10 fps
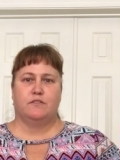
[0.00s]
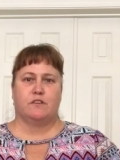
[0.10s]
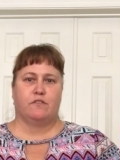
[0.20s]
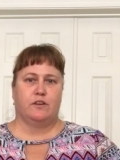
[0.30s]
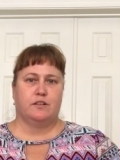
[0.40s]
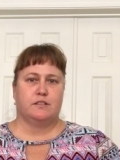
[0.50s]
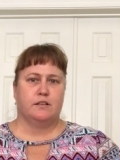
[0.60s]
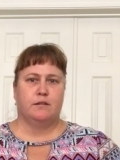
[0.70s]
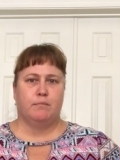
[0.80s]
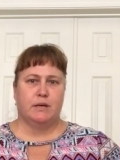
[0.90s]
different
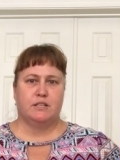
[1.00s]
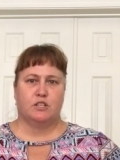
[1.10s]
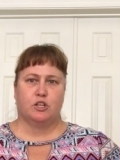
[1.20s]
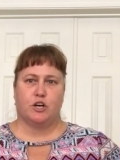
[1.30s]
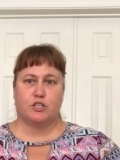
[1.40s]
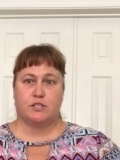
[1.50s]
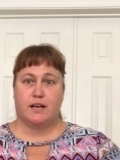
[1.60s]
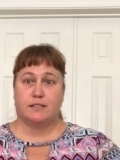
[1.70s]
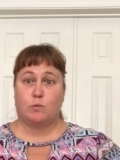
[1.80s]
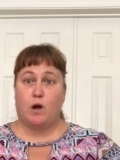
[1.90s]
mid to large
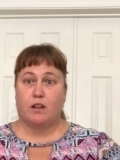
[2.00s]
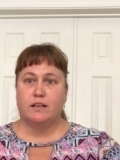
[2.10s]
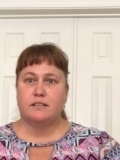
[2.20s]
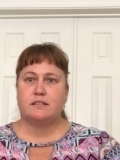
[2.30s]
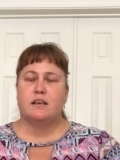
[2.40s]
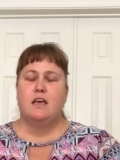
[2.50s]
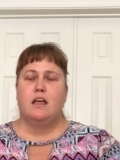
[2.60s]
size wallets